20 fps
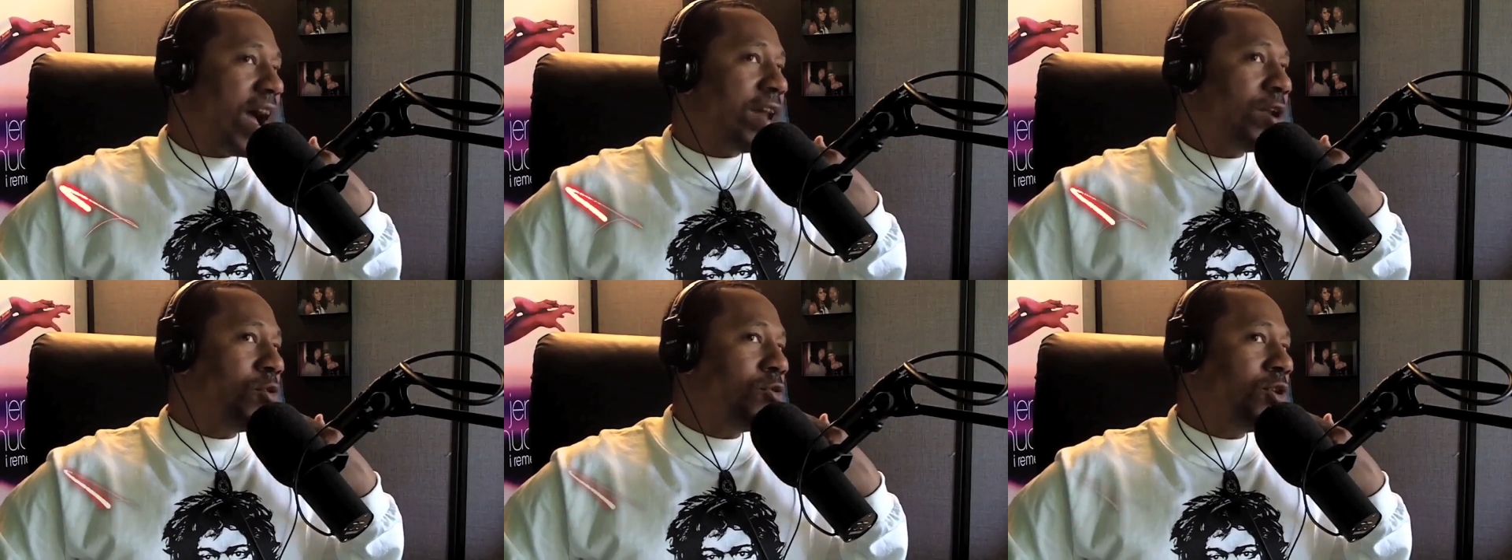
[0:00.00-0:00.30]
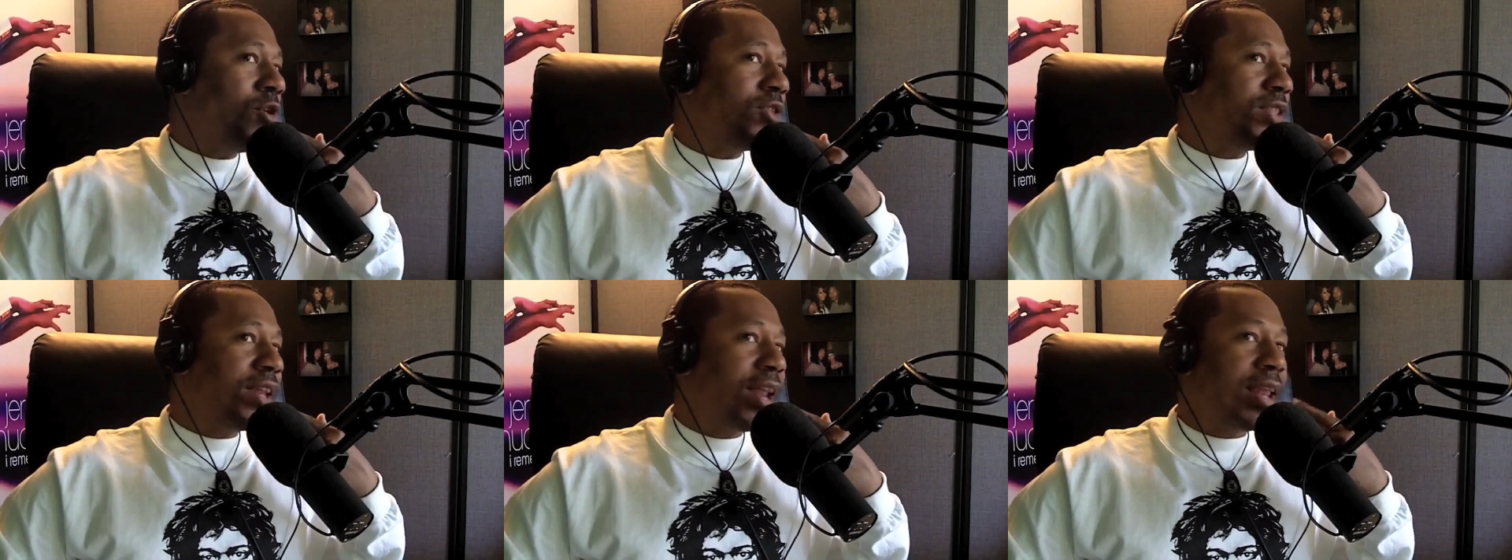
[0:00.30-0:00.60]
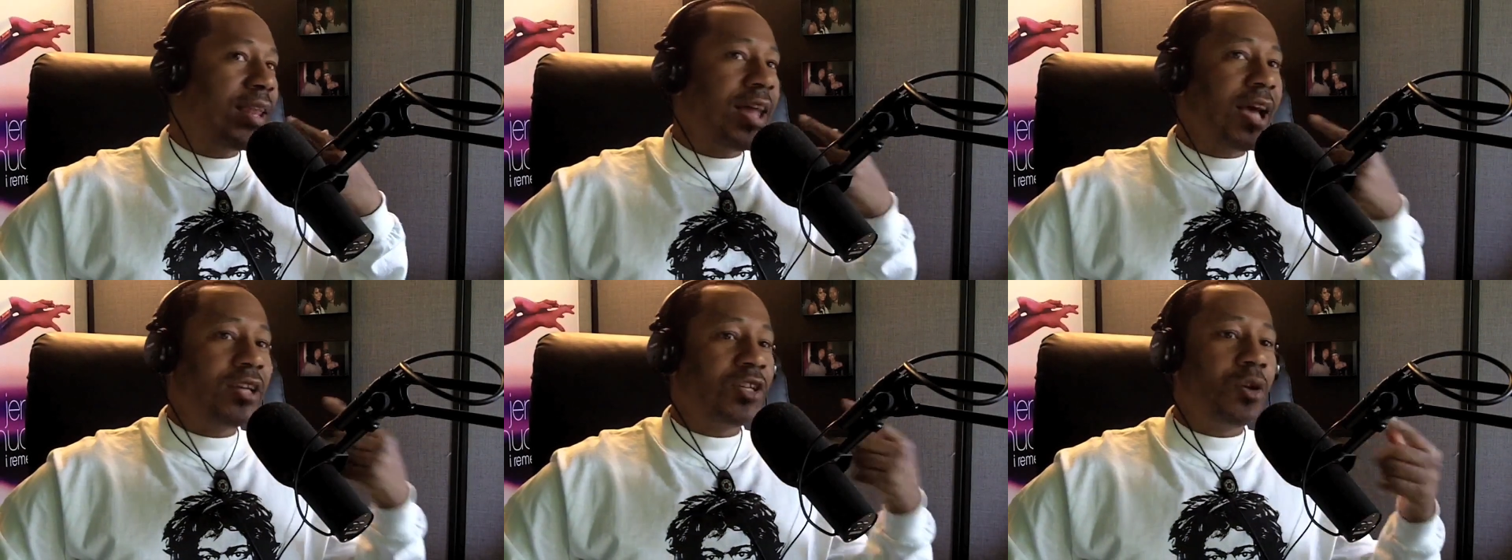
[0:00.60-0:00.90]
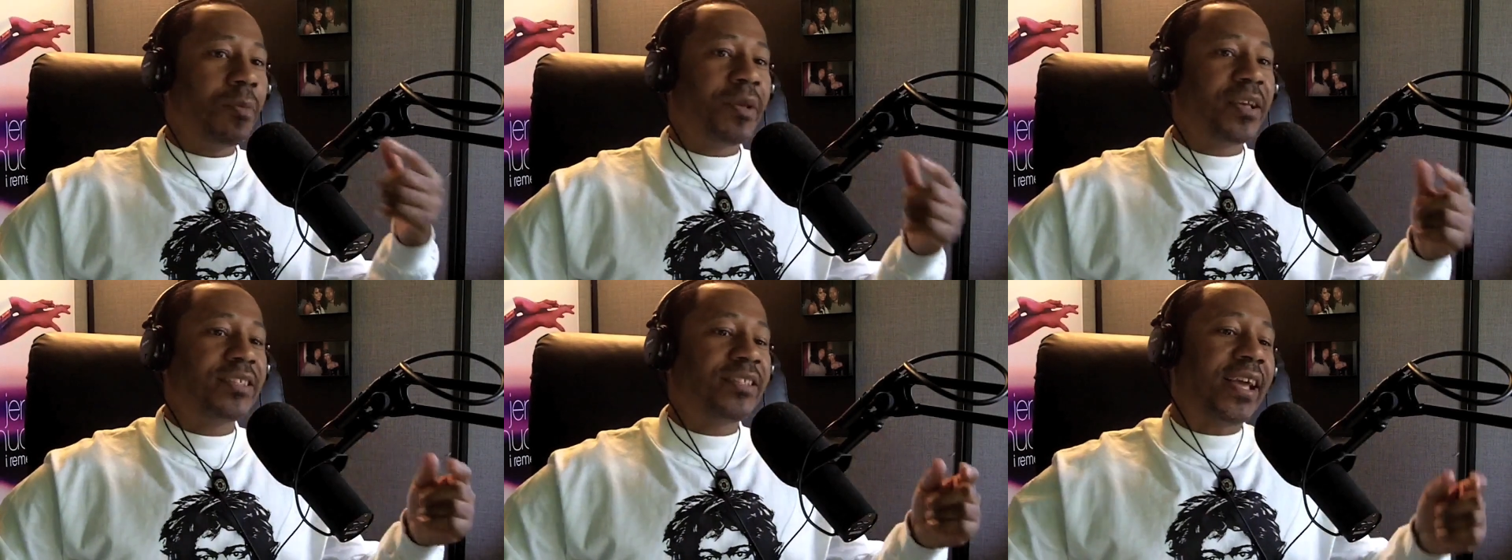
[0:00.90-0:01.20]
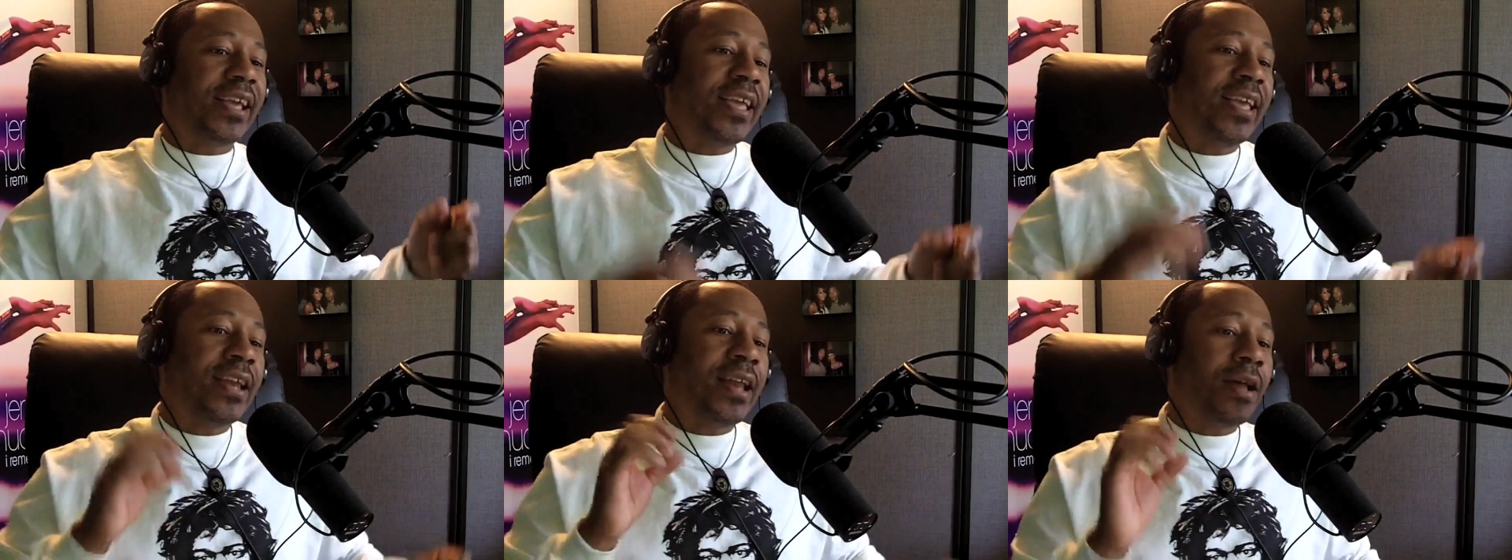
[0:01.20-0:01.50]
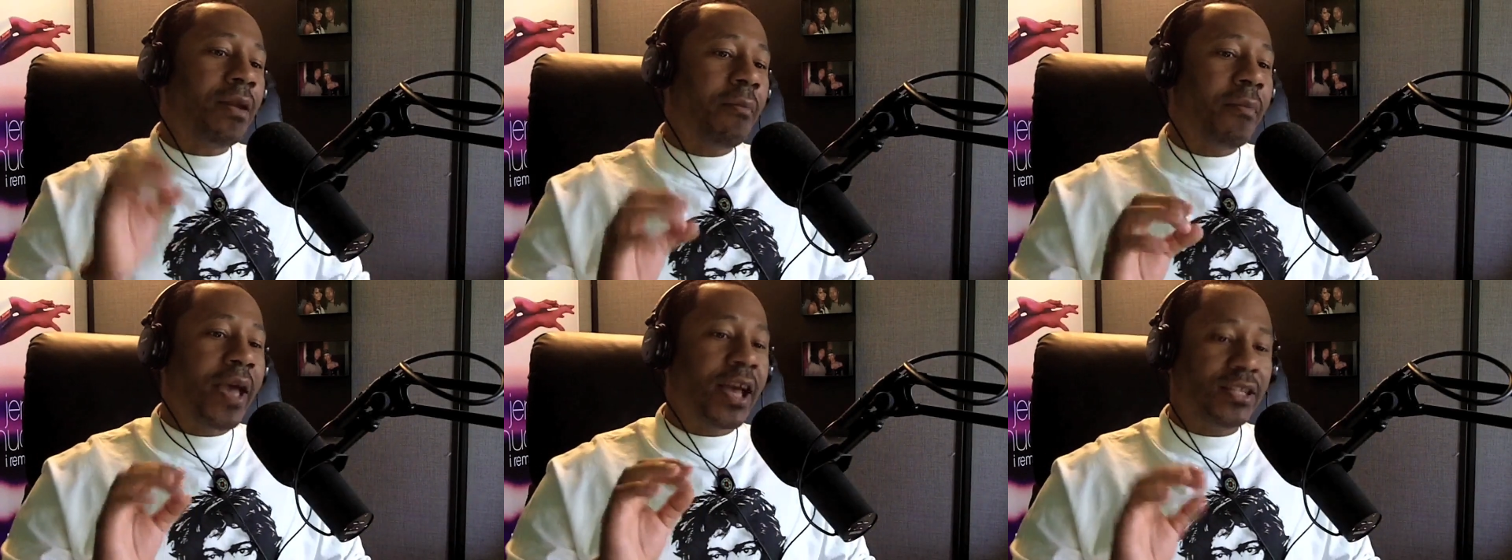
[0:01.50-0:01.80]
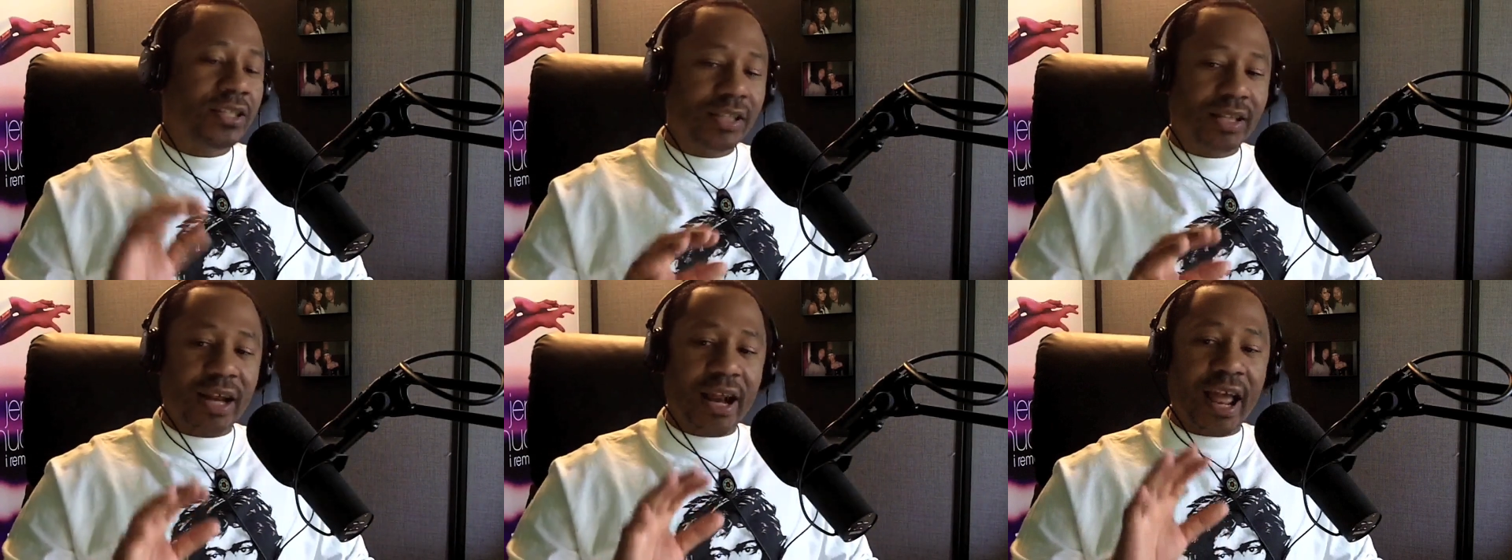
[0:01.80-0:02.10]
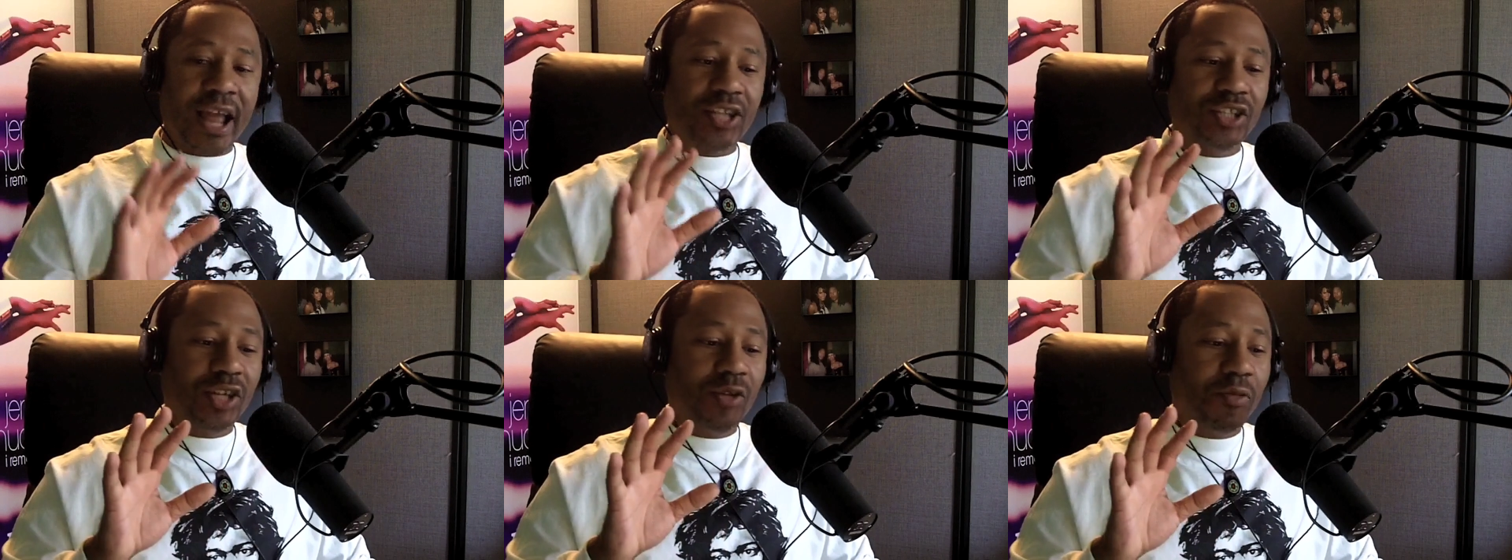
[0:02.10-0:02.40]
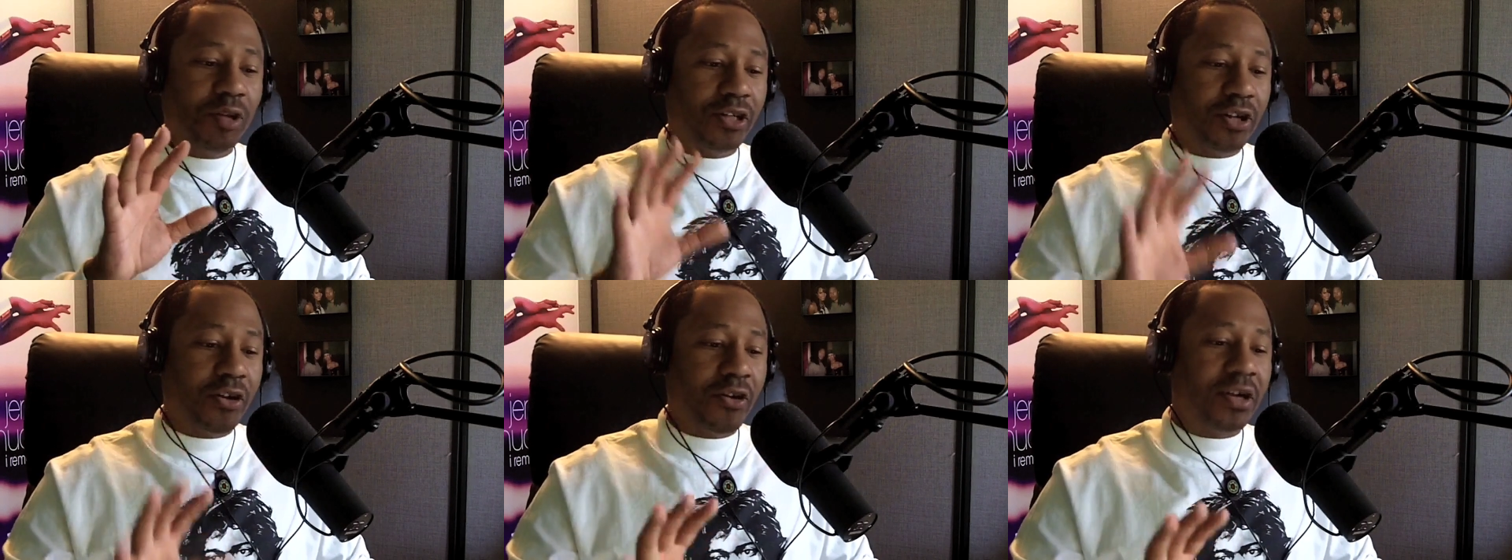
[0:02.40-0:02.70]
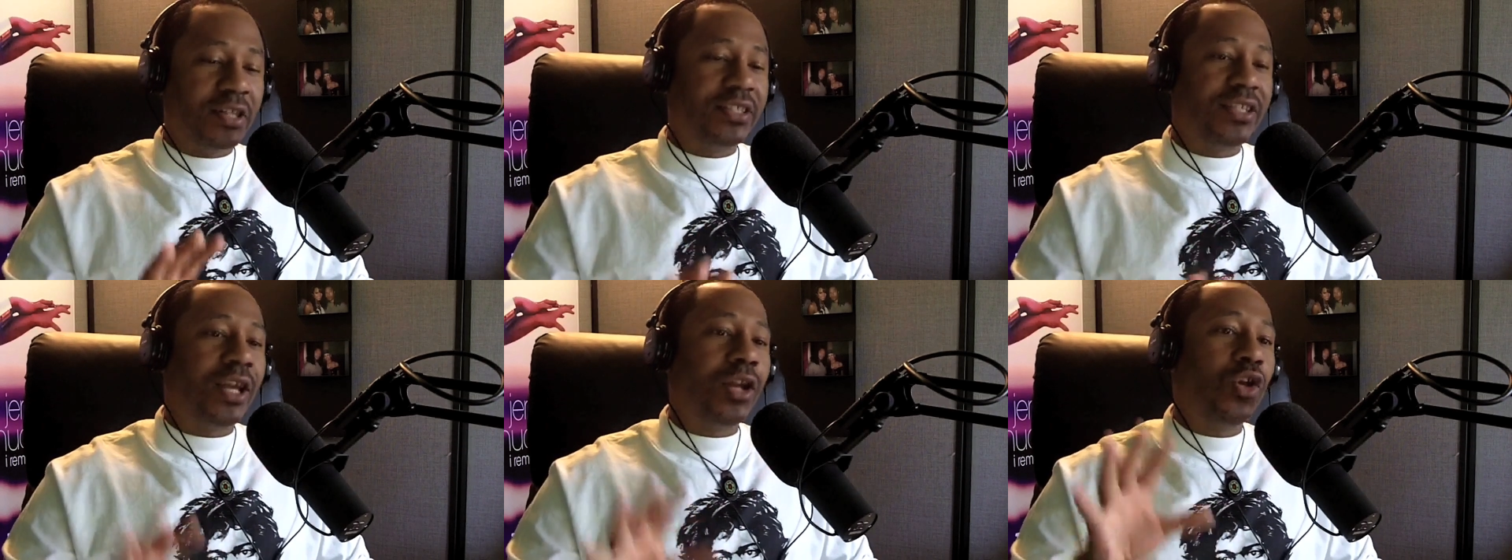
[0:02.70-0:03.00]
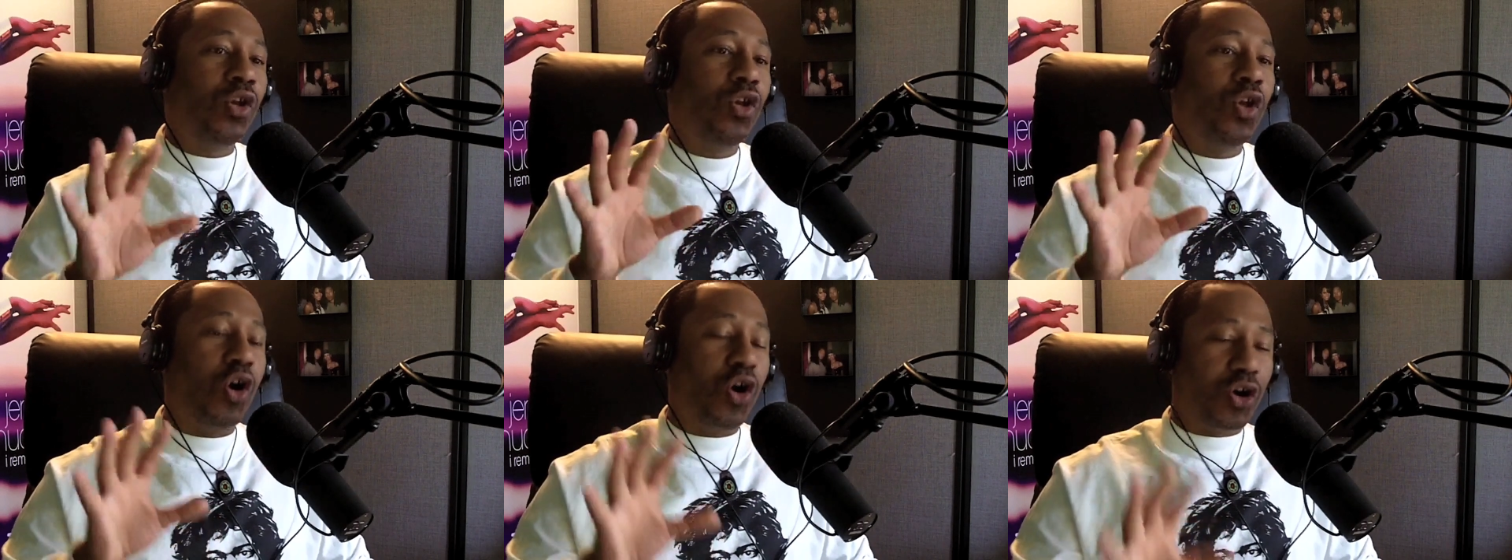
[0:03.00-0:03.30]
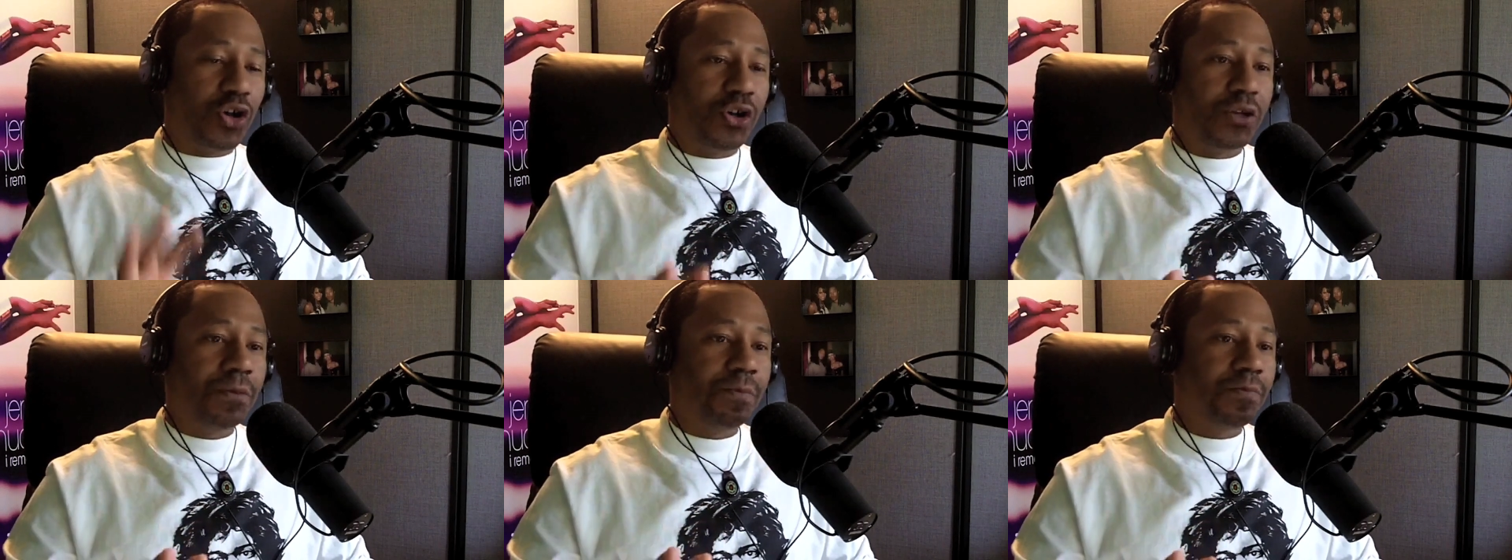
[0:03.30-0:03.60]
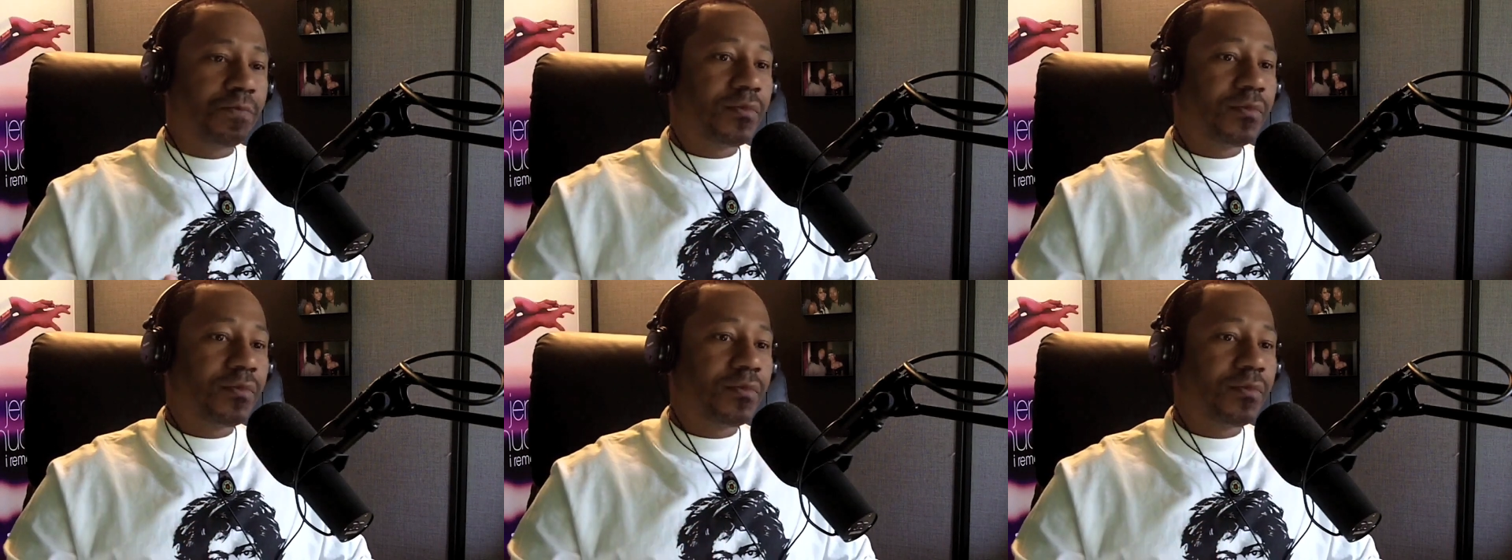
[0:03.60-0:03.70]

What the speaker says: I don't know that I lied to her, because I cannot imagine that I actually went to her and said, look,